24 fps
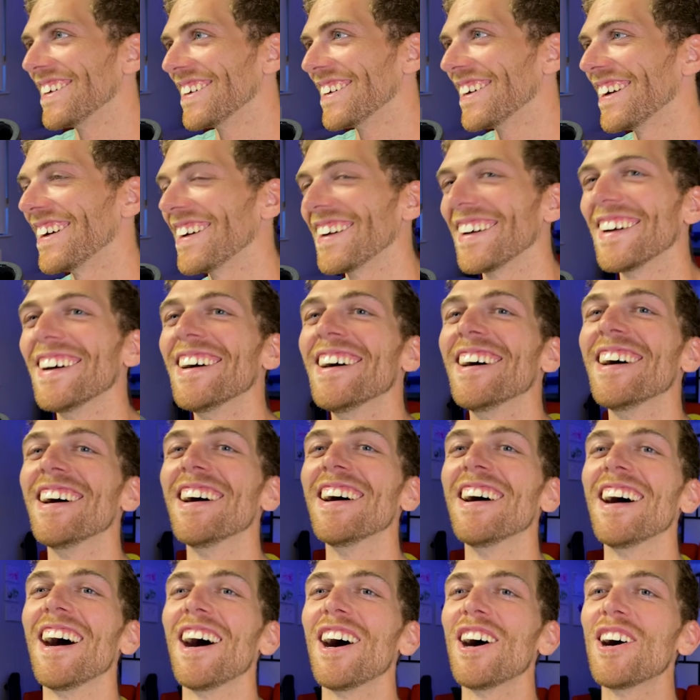number.
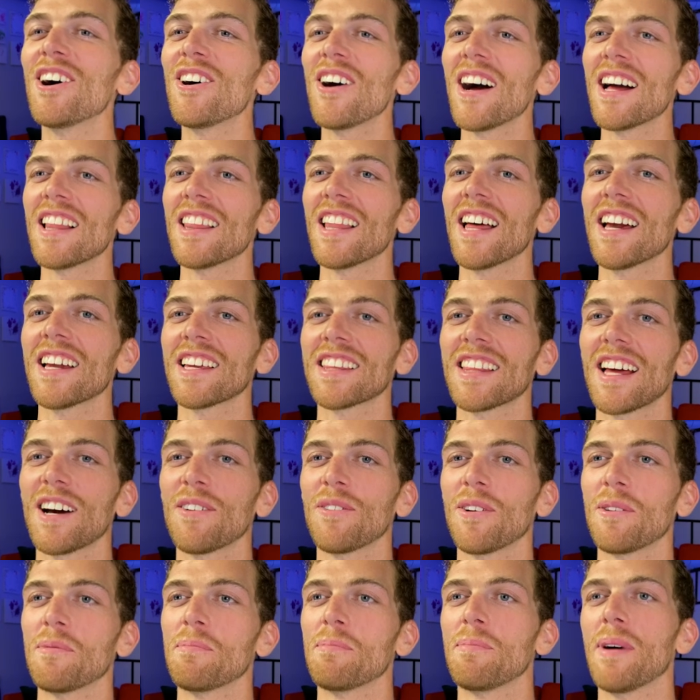Oh, I like that
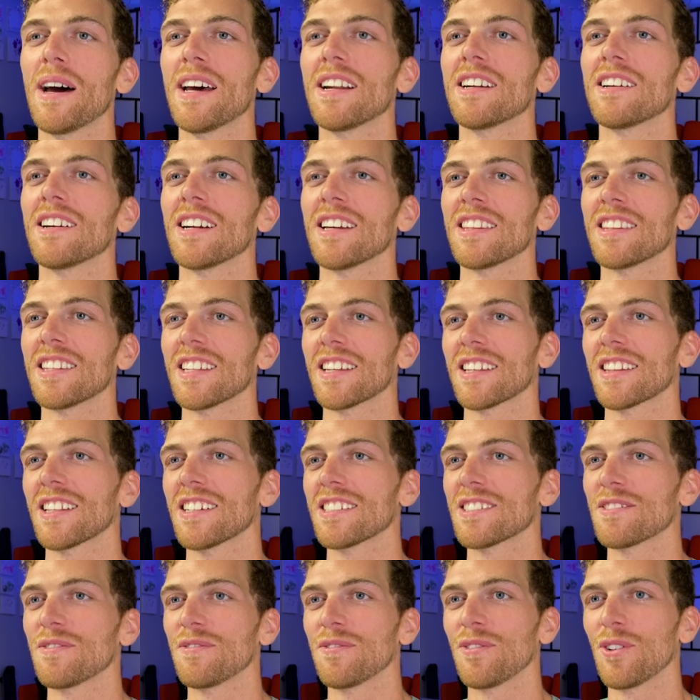one better. I think
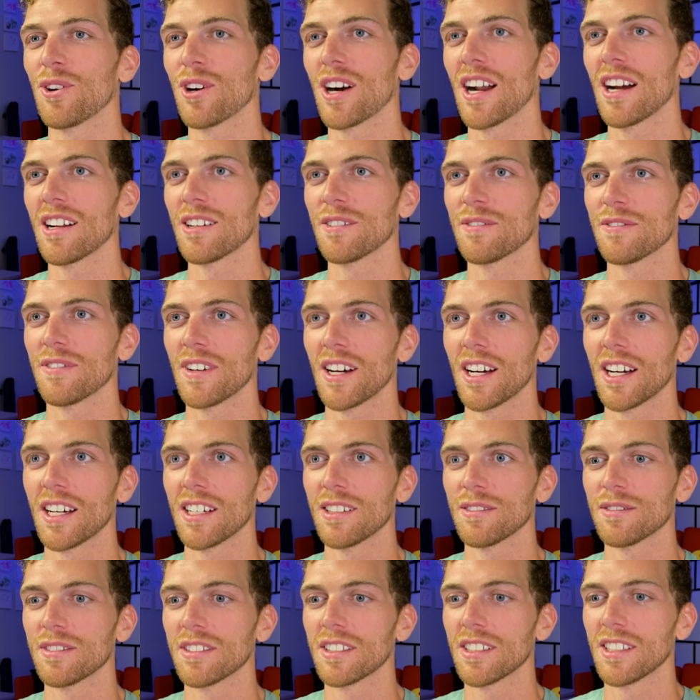that's 4 out of
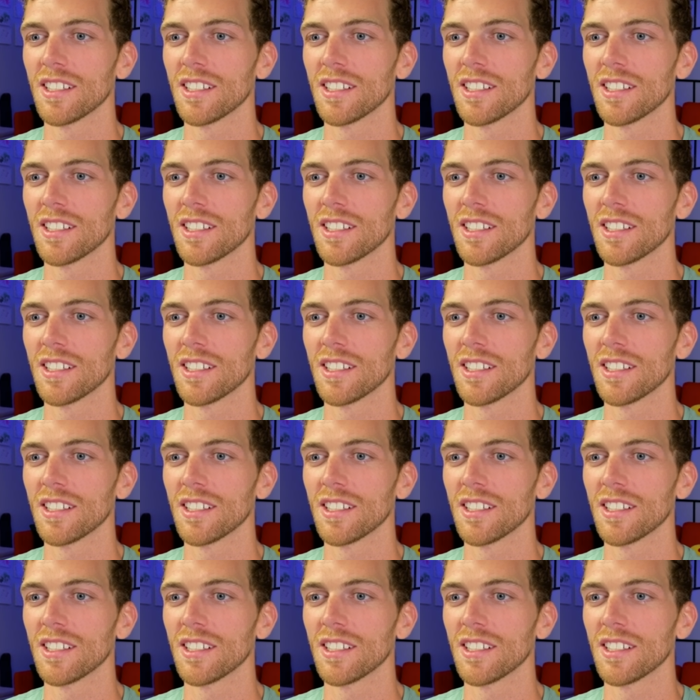5.